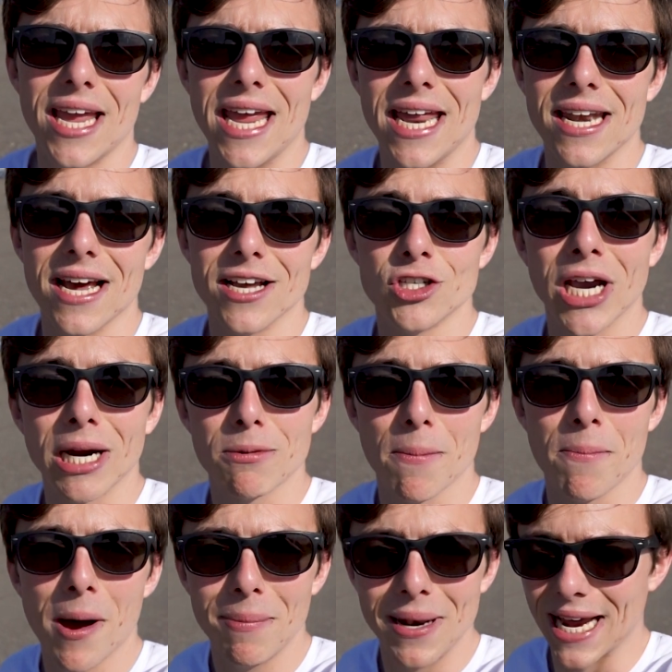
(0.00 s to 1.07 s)
in Czech
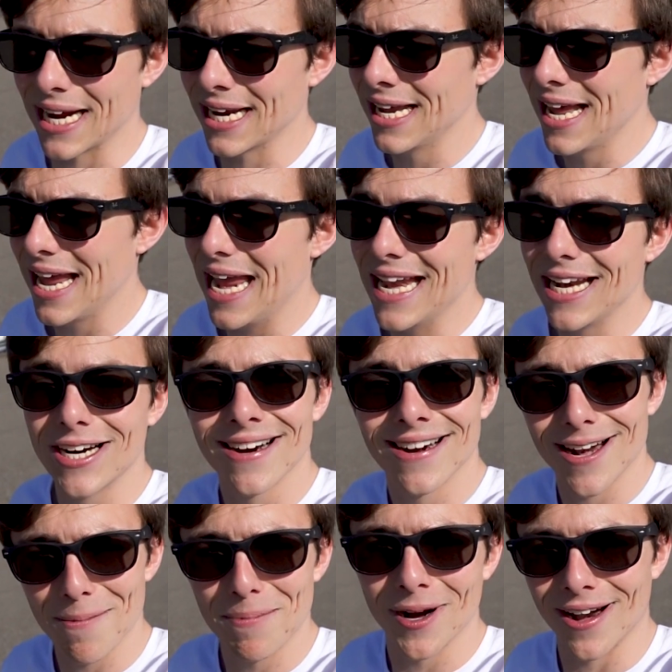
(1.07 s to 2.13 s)
Republic in
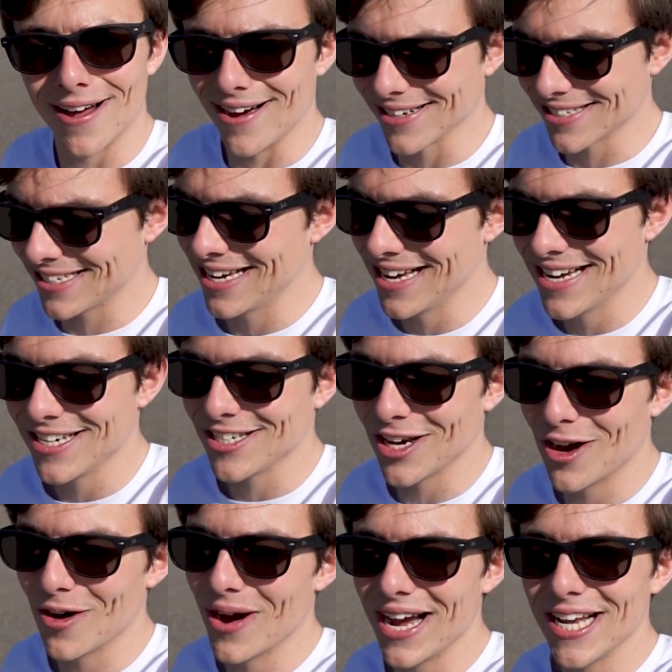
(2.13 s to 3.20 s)
club class.
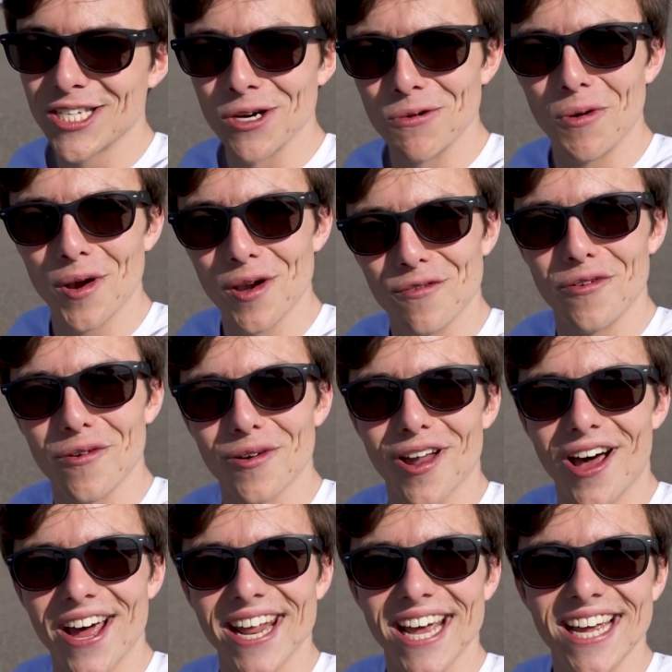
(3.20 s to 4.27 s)
So it's a wonderful
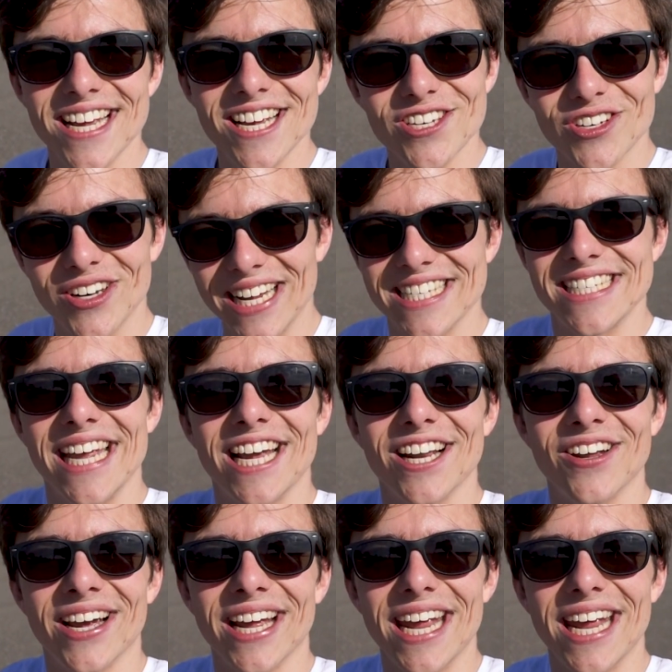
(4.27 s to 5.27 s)
glider, so let's take a look